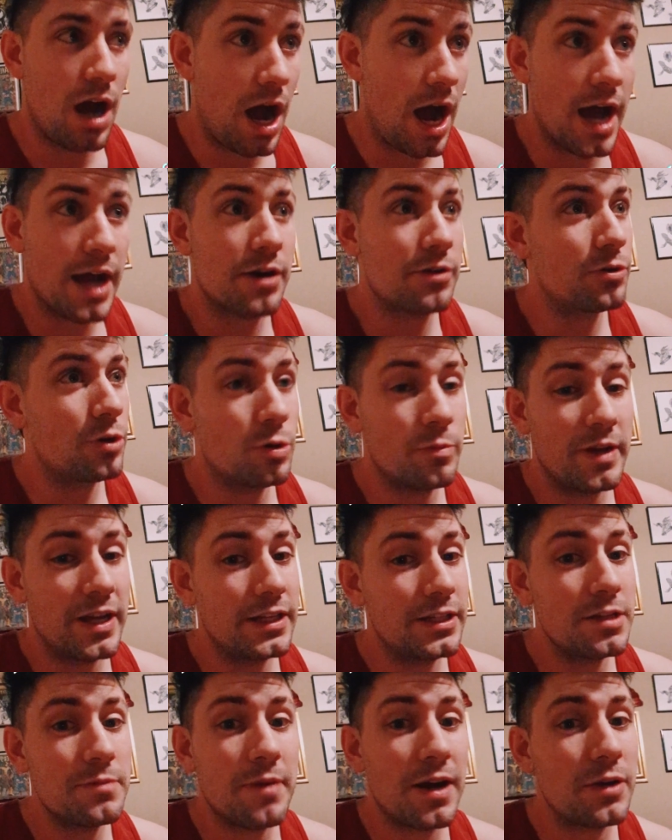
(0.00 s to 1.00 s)
I don't know,
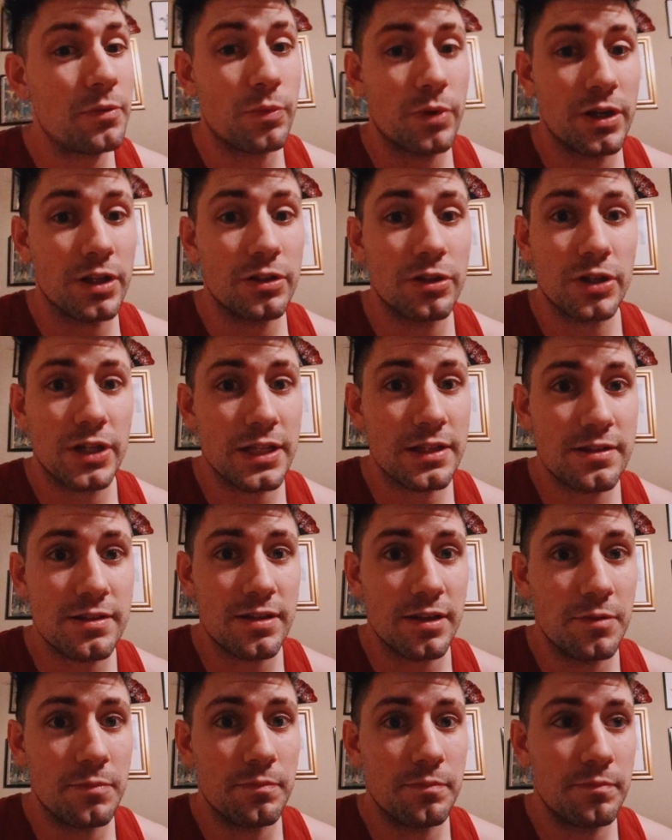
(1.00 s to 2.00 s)
man. You might want to look at
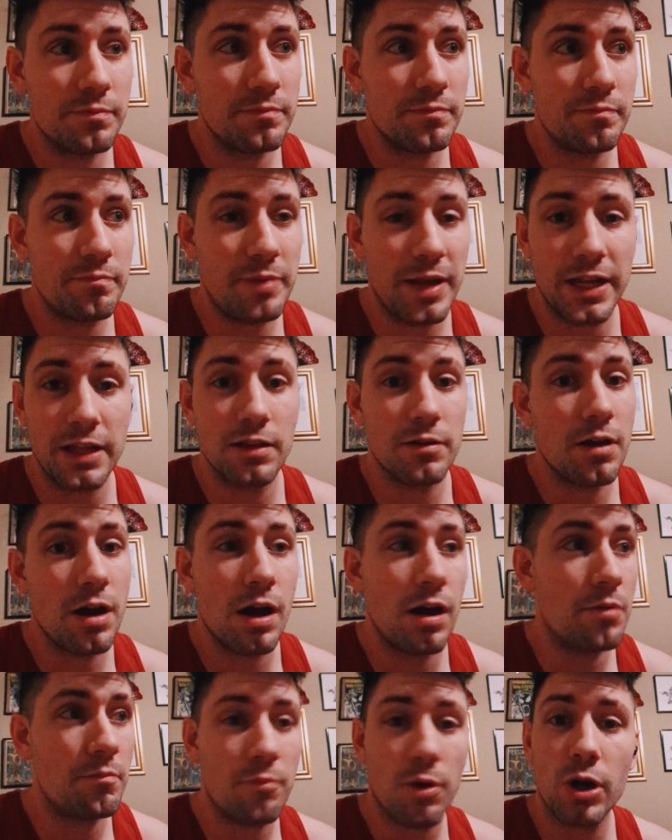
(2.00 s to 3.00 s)
some.
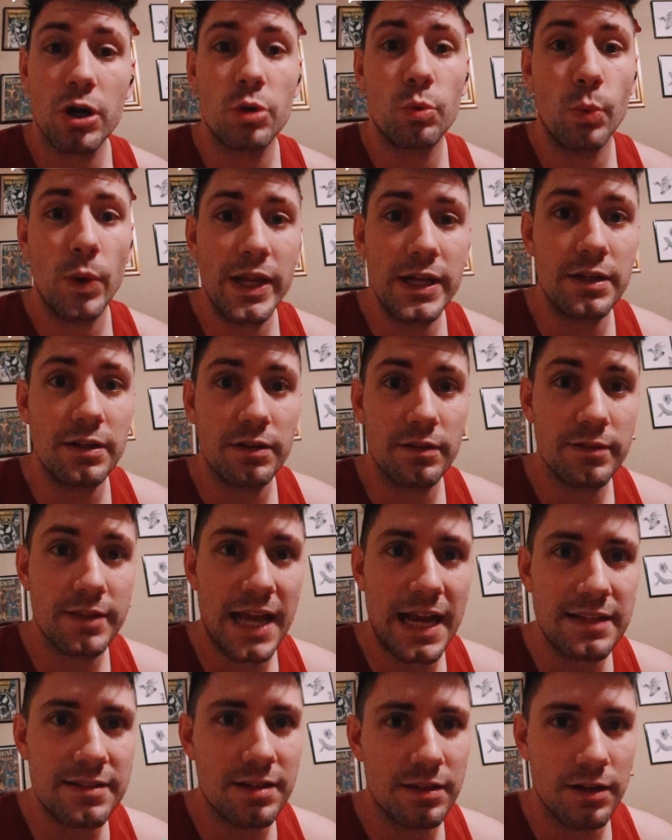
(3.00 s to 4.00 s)
Uh, Mark Witton,
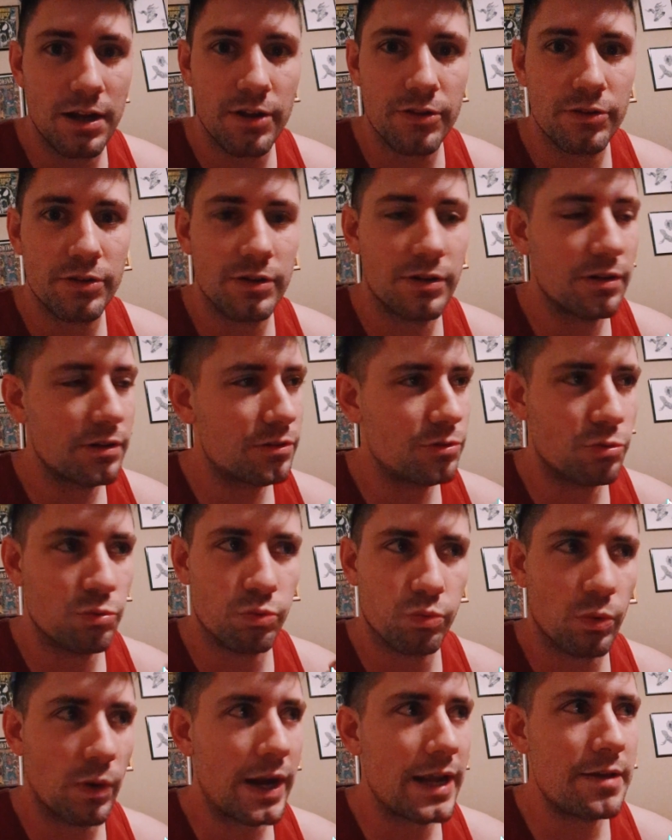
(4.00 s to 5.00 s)
that's another
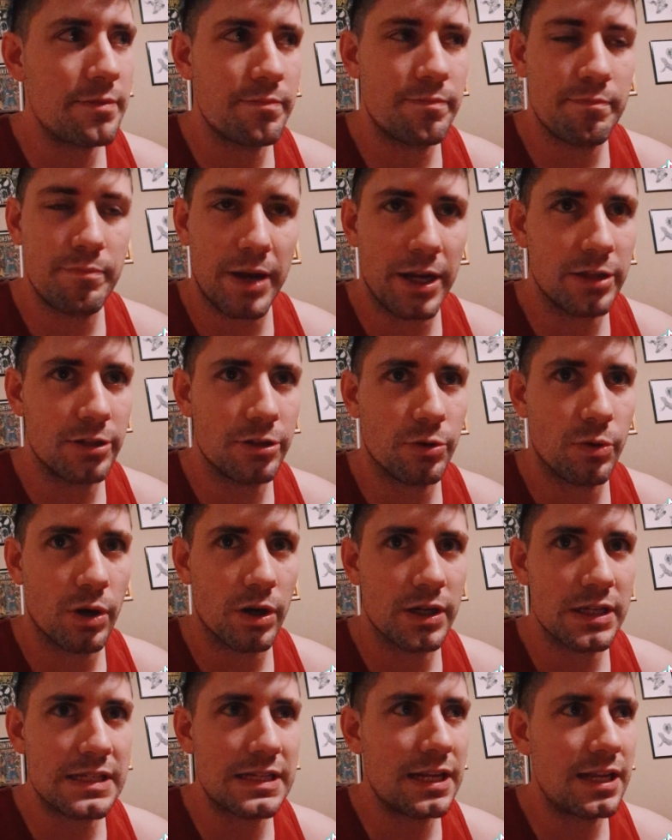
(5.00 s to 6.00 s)
great paleo
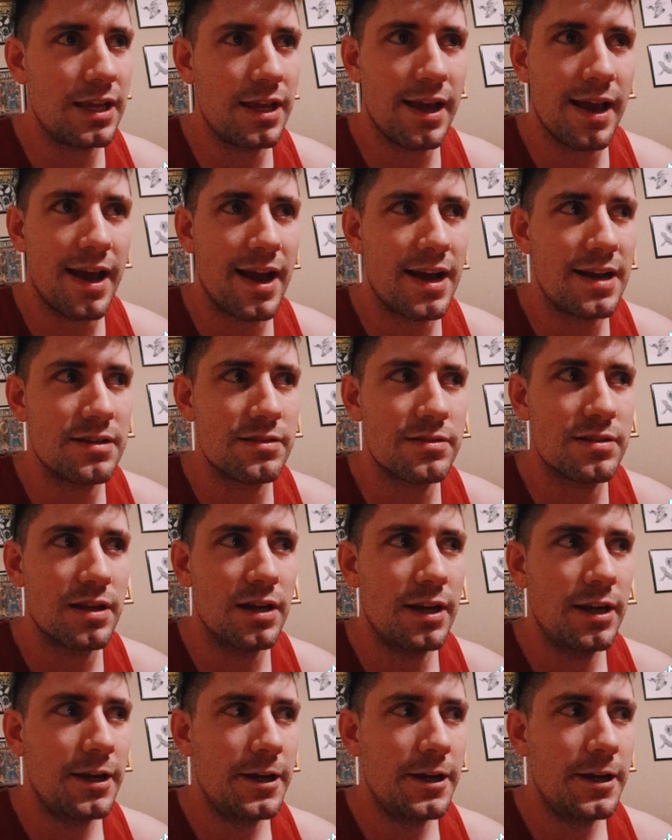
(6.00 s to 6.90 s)
artist. He has.